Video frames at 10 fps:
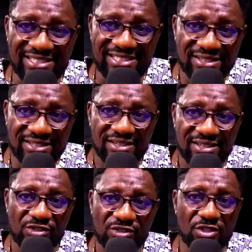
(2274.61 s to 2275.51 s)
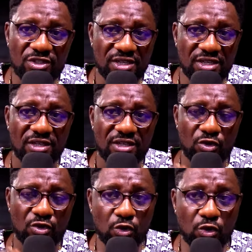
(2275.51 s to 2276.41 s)
So you see, you go to
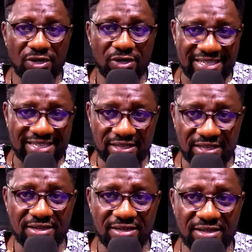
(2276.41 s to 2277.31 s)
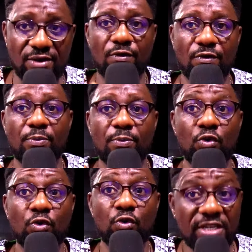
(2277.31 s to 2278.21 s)
LinkedIn and look for people who need
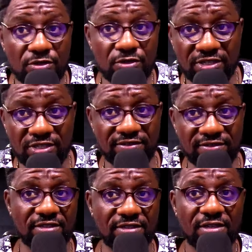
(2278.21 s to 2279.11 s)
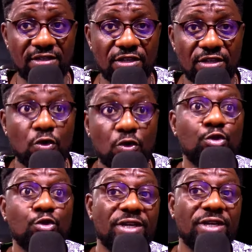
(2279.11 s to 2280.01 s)
those services. You go to
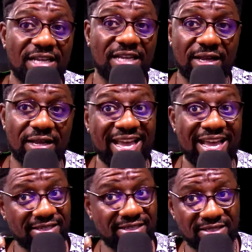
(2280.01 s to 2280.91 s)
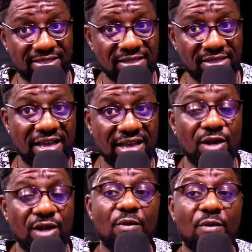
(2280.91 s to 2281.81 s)
Twitter, X, and look for people
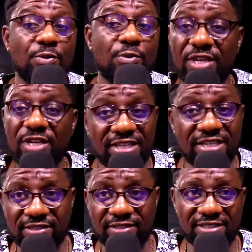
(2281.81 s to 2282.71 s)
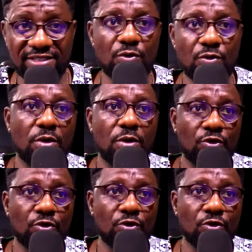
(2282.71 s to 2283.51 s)
who need the services. They won't come to you just